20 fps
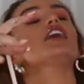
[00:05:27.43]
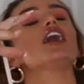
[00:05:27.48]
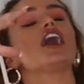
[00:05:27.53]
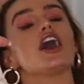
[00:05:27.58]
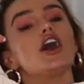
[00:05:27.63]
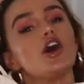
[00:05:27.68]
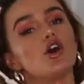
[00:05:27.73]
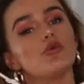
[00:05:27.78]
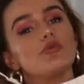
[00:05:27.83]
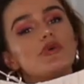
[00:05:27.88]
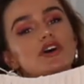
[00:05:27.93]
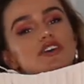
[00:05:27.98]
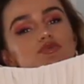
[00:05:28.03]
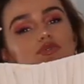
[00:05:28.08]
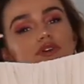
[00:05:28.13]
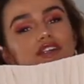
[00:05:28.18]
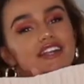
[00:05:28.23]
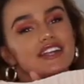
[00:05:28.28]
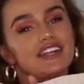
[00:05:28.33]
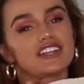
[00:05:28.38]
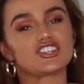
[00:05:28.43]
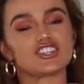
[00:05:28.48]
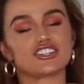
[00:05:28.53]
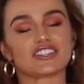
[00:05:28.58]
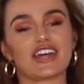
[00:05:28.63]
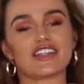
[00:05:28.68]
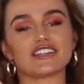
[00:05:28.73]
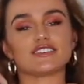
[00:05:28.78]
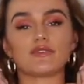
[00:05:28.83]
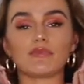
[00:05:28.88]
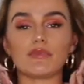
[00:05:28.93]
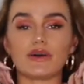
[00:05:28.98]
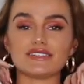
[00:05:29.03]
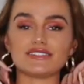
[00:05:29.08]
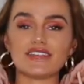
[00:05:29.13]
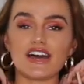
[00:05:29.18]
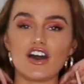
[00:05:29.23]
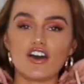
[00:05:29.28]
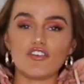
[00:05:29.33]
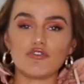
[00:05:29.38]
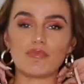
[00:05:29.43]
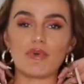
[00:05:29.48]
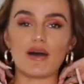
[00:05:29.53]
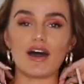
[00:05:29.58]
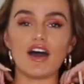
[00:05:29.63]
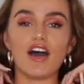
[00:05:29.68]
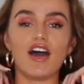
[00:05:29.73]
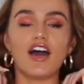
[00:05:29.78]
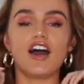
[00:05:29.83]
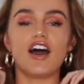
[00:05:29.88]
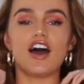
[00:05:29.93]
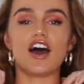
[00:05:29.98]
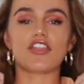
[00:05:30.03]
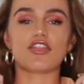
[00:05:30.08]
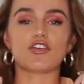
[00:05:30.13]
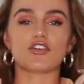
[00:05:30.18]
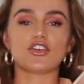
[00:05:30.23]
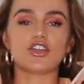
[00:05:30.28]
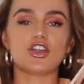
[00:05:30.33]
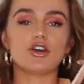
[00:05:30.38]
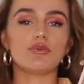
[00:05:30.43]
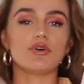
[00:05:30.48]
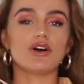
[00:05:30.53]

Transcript: I almost wanted to just get this for myself, but I thought, you know